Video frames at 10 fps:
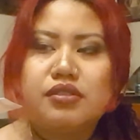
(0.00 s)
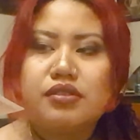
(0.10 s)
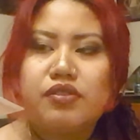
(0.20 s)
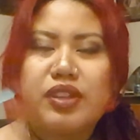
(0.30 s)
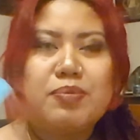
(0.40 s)

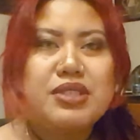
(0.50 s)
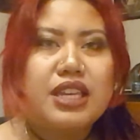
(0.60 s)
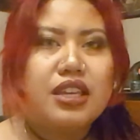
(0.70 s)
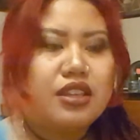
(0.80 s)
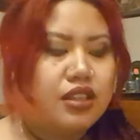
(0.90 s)

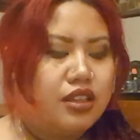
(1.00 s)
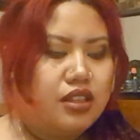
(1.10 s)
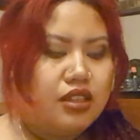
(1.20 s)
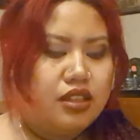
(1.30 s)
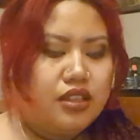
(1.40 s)
flimsy.
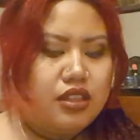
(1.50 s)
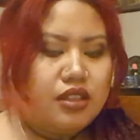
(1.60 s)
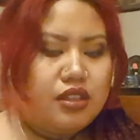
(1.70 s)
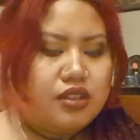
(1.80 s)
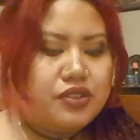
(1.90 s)

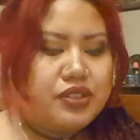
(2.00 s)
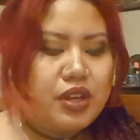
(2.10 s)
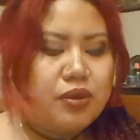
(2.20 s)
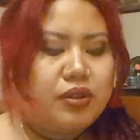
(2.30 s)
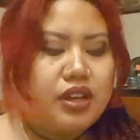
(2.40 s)

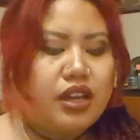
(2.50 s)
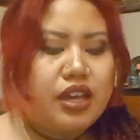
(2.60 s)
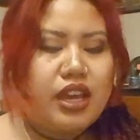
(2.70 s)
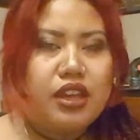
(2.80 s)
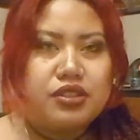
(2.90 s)
So
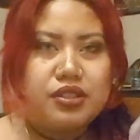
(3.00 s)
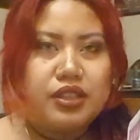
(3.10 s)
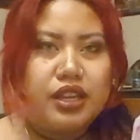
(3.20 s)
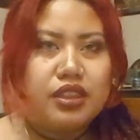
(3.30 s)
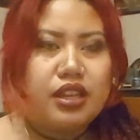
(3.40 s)
I also
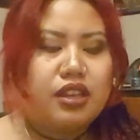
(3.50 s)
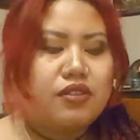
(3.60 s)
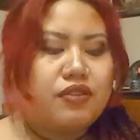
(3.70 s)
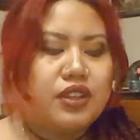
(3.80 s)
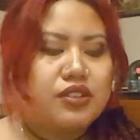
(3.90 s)
like that
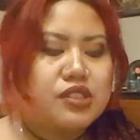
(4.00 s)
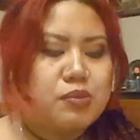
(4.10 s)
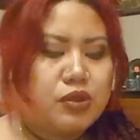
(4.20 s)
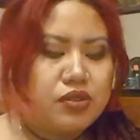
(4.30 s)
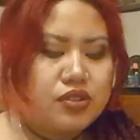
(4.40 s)
it feels
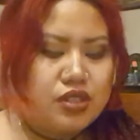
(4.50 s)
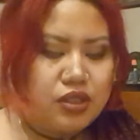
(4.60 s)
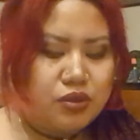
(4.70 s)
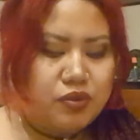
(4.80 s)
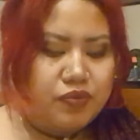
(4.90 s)
smooth
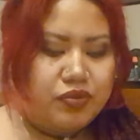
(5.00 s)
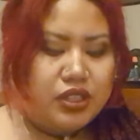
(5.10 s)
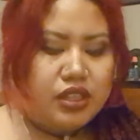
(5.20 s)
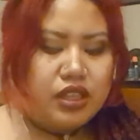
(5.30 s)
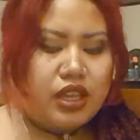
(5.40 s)
too.
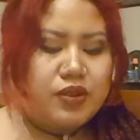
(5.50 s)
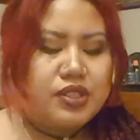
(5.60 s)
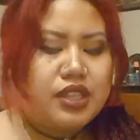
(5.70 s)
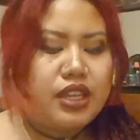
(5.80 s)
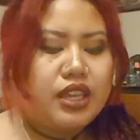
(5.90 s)
I was
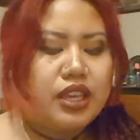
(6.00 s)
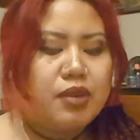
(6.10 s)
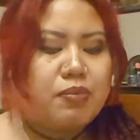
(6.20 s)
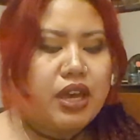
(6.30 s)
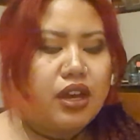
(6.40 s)
thinking
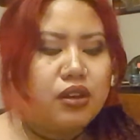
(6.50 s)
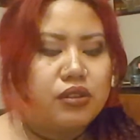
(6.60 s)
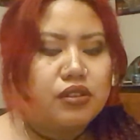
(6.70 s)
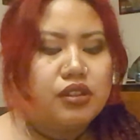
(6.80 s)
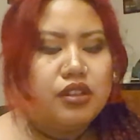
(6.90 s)

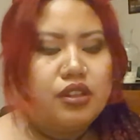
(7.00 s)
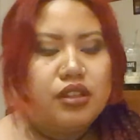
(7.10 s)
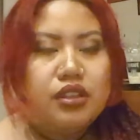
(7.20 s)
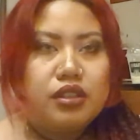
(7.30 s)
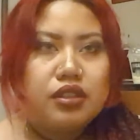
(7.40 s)
about
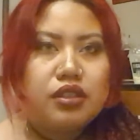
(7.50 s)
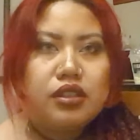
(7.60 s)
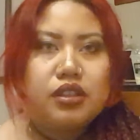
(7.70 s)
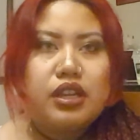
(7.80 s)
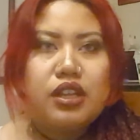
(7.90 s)

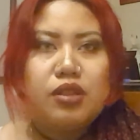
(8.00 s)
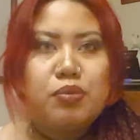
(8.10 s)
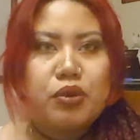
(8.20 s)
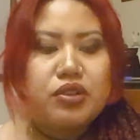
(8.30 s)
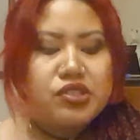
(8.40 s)
cutting the
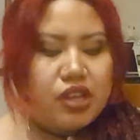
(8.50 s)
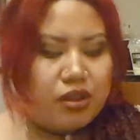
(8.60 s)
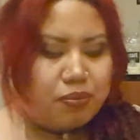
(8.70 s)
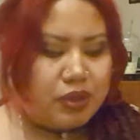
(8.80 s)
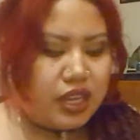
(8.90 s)
borders
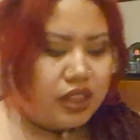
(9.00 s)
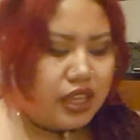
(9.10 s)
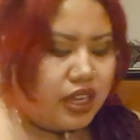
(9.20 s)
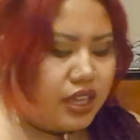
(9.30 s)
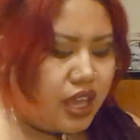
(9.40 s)
off, but I
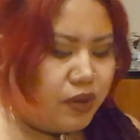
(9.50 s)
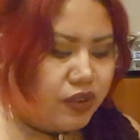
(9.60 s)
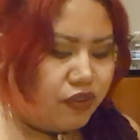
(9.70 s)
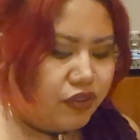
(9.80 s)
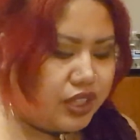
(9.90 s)
like how
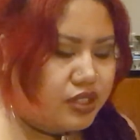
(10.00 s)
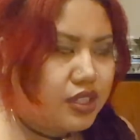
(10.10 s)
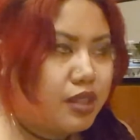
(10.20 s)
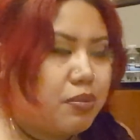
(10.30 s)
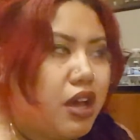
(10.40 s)
it fits
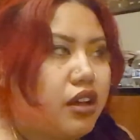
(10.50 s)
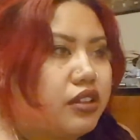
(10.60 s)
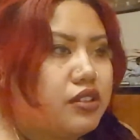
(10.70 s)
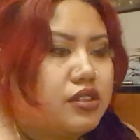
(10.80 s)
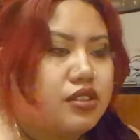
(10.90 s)
in the
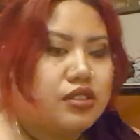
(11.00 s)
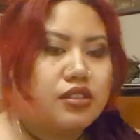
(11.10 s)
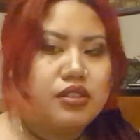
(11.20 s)
box